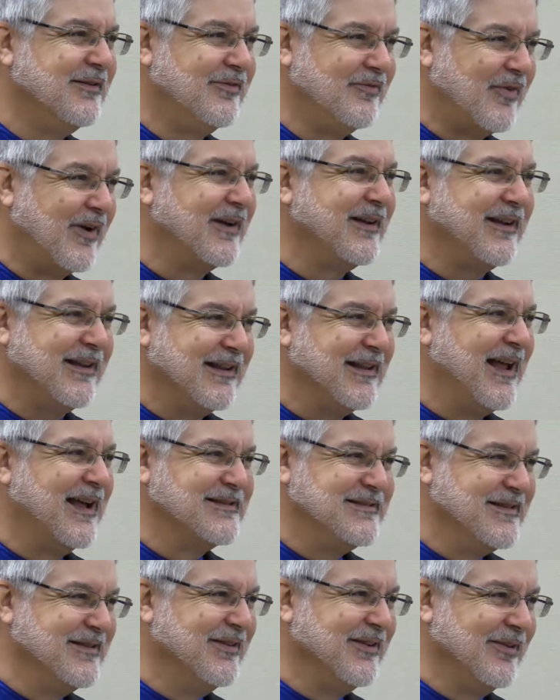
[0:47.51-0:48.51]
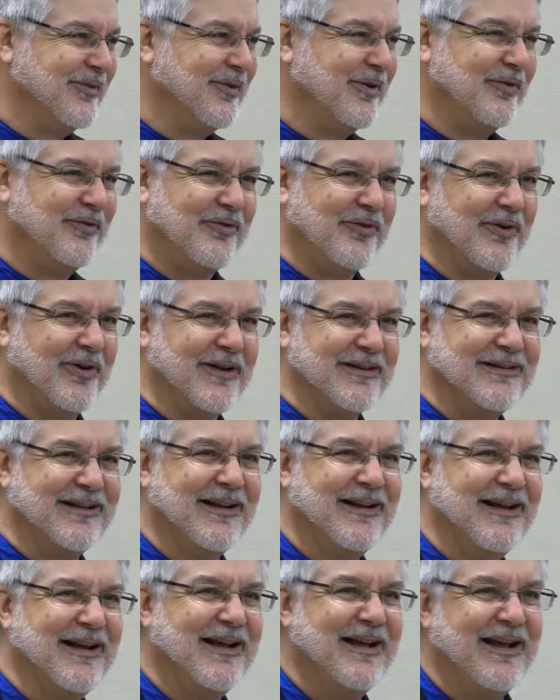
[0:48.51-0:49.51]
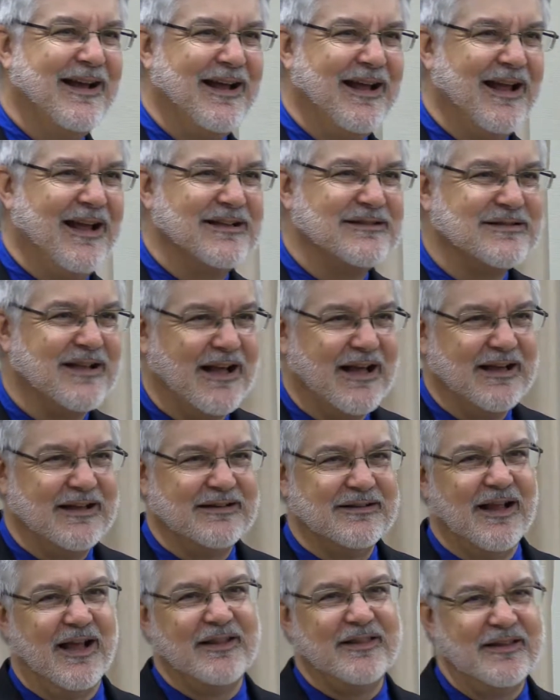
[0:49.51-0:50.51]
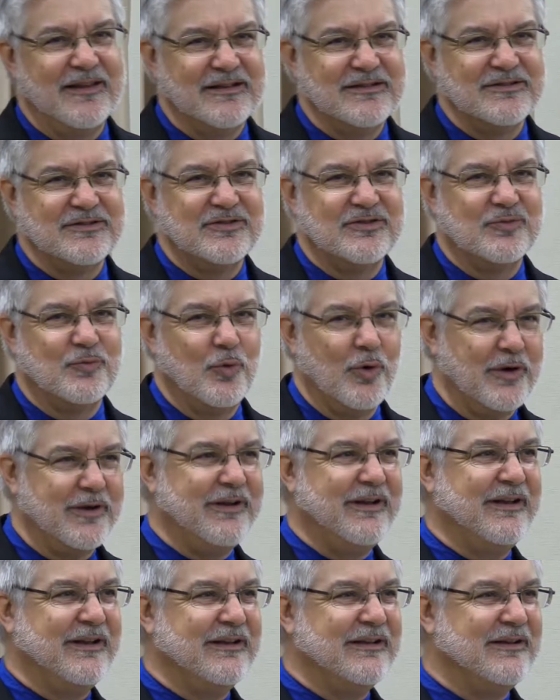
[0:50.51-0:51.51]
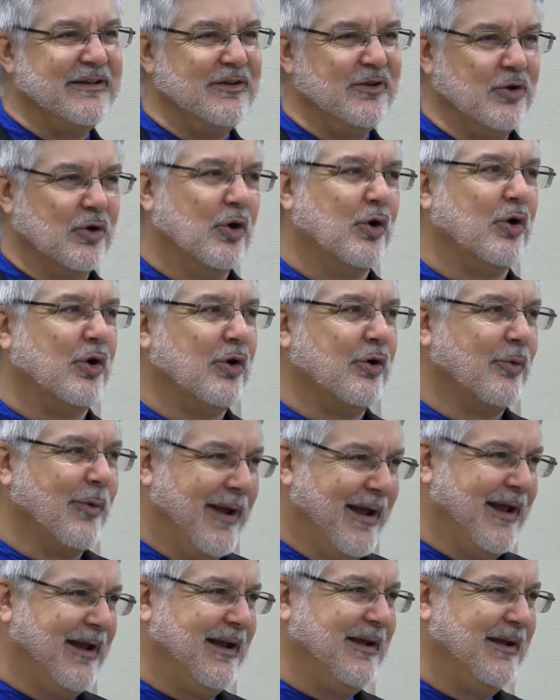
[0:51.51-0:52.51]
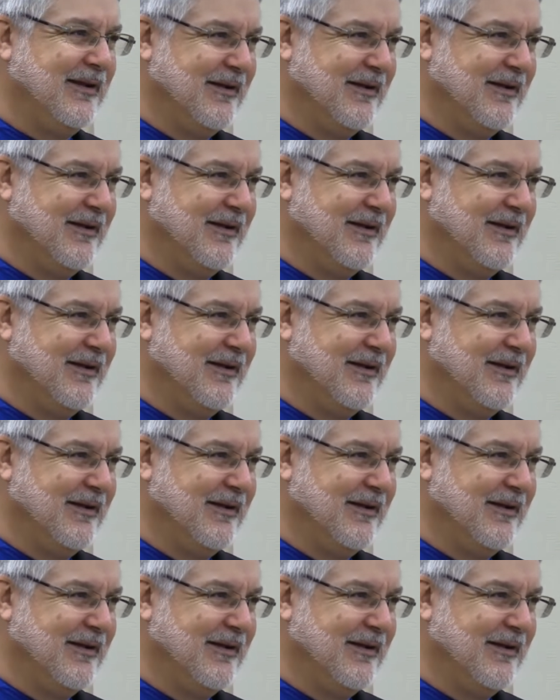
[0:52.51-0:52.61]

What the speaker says: Funky, that's the only word for it. It's like nothing's working your way.